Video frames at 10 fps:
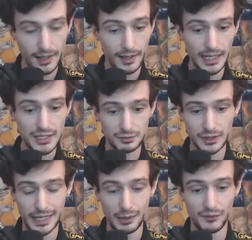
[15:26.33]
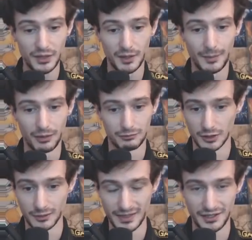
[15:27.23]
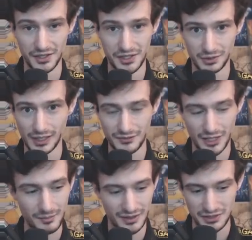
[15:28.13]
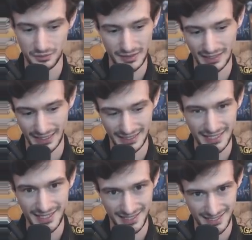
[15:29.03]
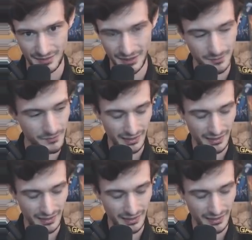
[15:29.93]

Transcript: And that's really how I feel about RWBY. I know this is really off topic. This will be like a 10-second segment.